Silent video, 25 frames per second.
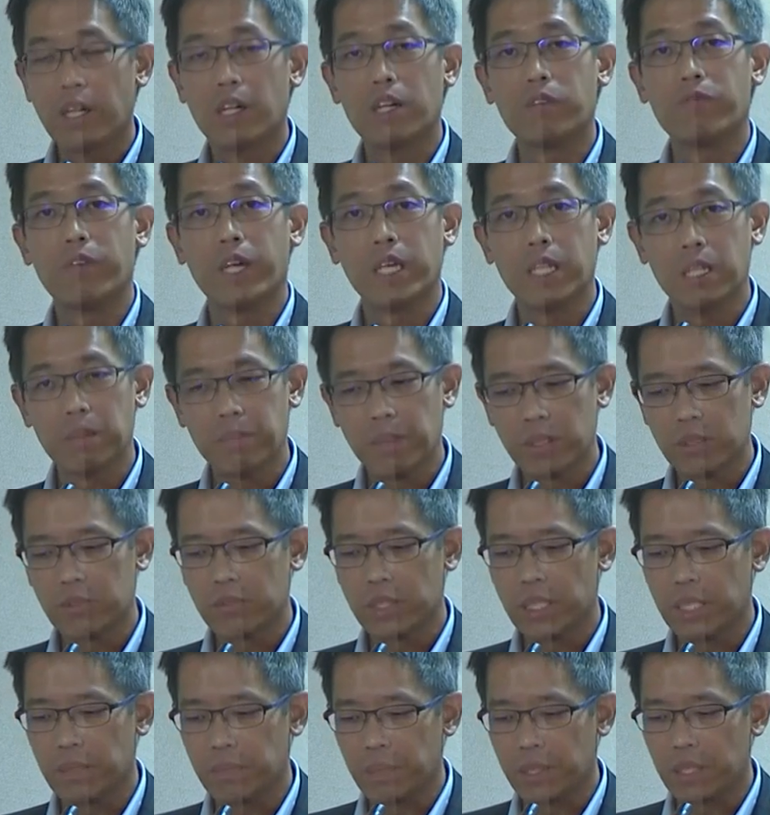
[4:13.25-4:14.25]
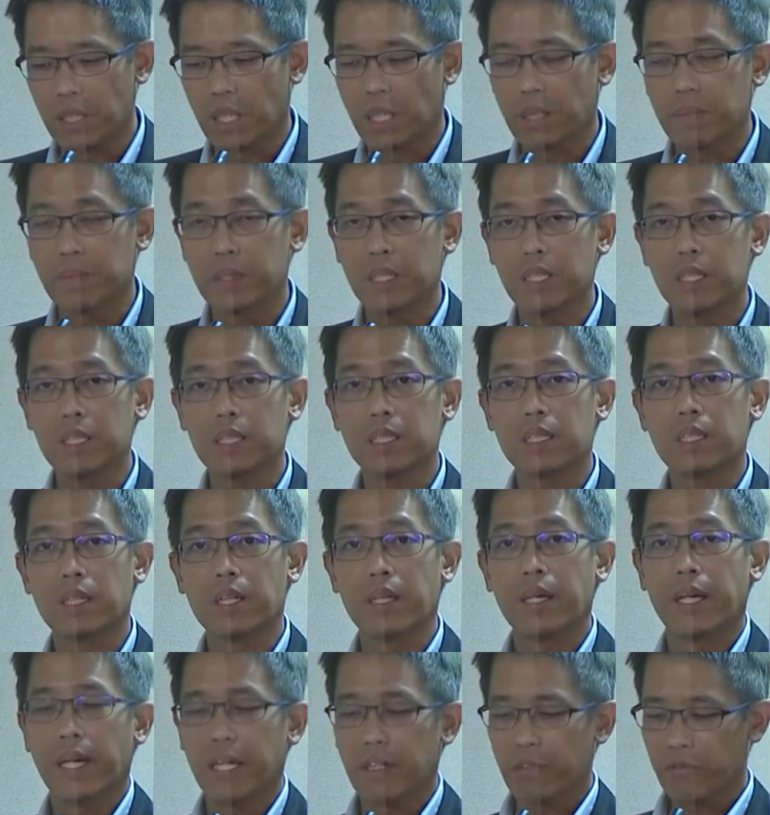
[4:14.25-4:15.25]
available treatment options,
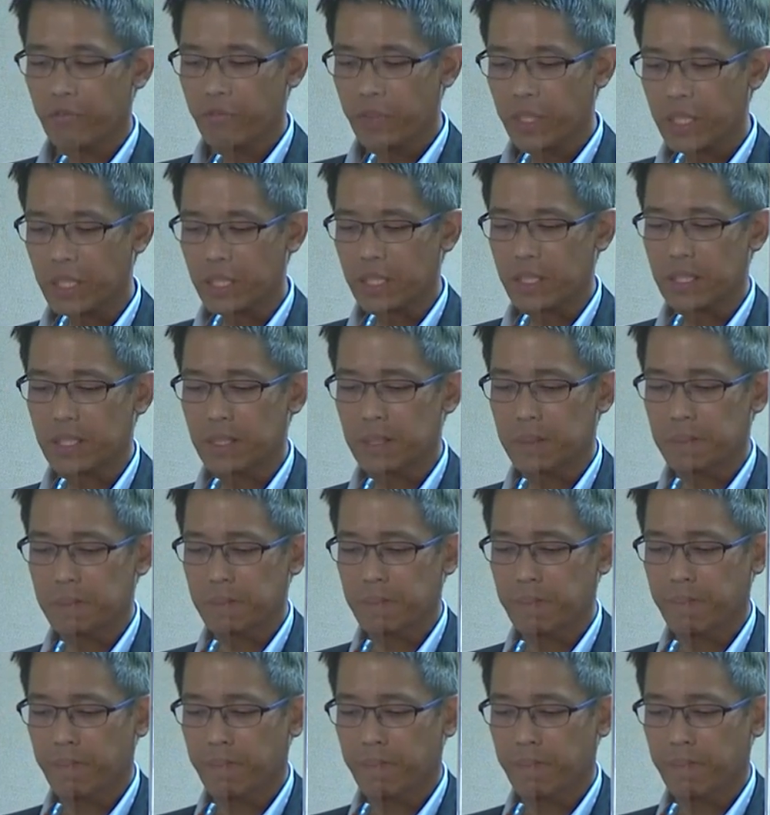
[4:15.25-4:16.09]
and fees.